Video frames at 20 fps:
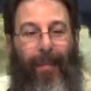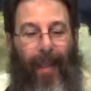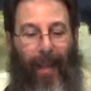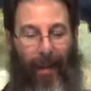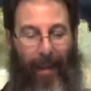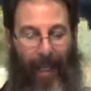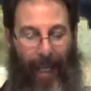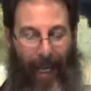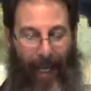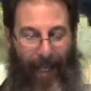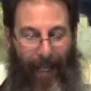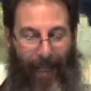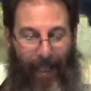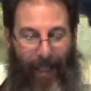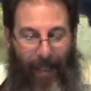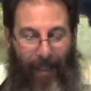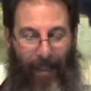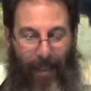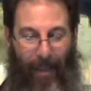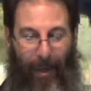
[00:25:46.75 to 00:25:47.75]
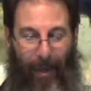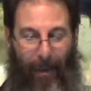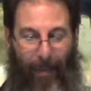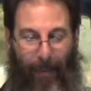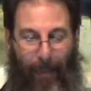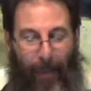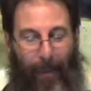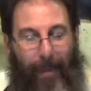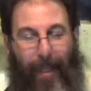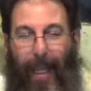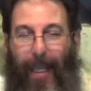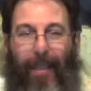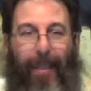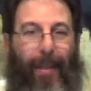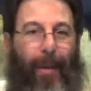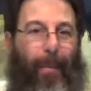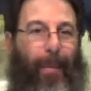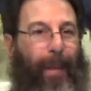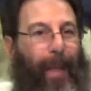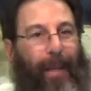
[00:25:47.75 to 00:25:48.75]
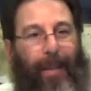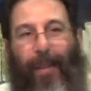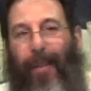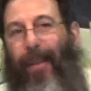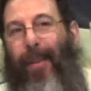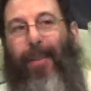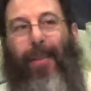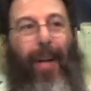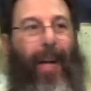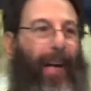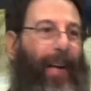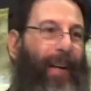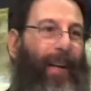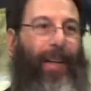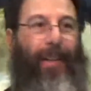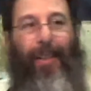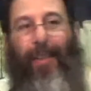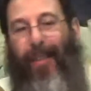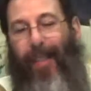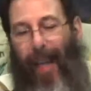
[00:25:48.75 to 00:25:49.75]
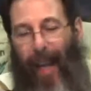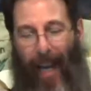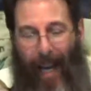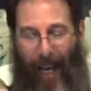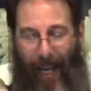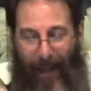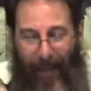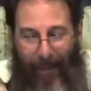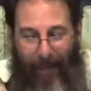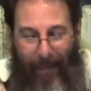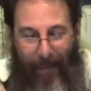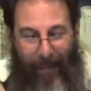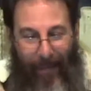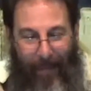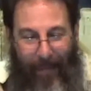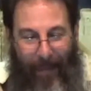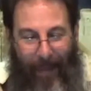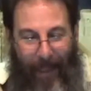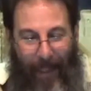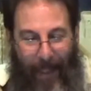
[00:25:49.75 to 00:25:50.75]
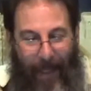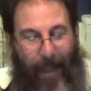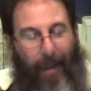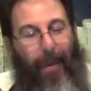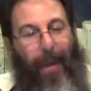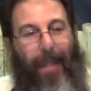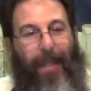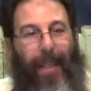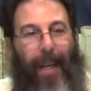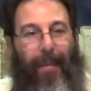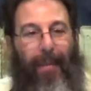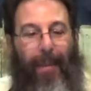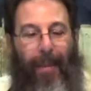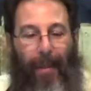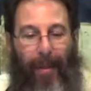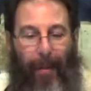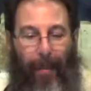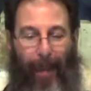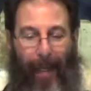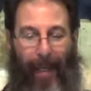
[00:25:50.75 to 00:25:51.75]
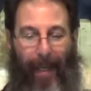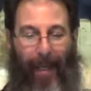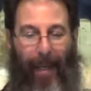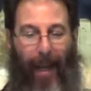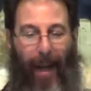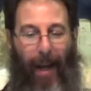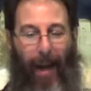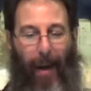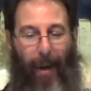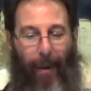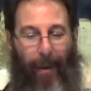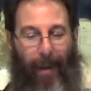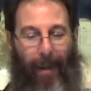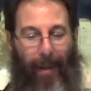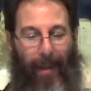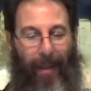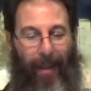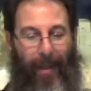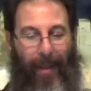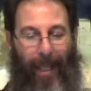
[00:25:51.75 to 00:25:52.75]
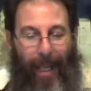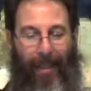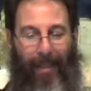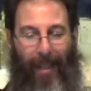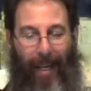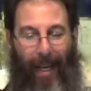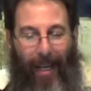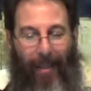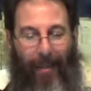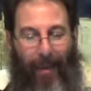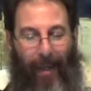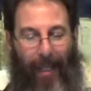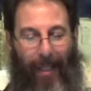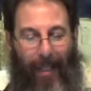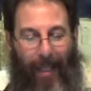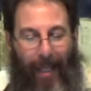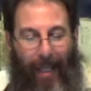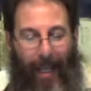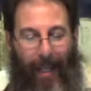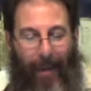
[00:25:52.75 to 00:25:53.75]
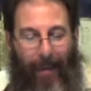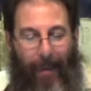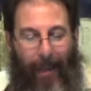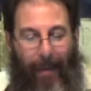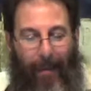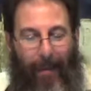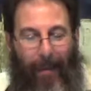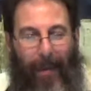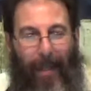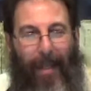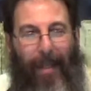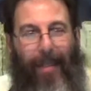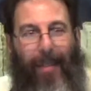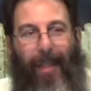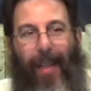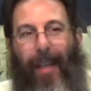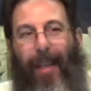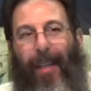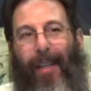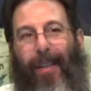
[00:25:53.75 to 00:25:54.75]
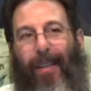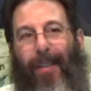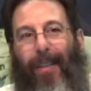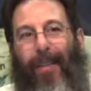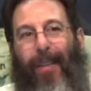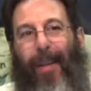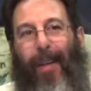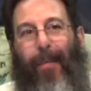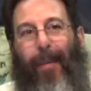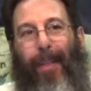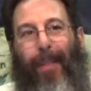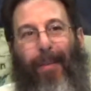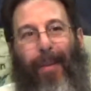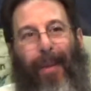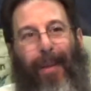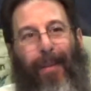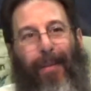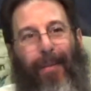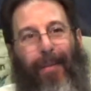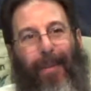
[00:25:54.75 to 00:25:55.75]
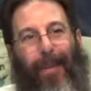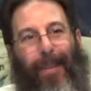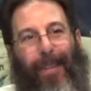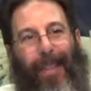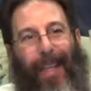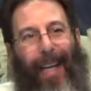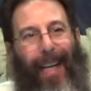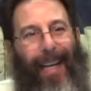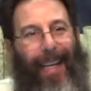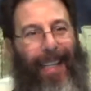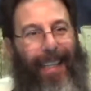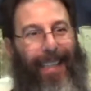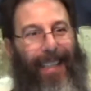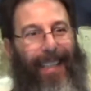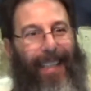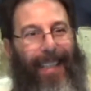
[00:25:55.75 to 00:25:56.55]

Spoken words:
Okay? So a fool takes no pleasure in trying to understand. He only wants to have his own opinion. Oh, that ties right together with what it said in Deuteronomy 12, verse 8.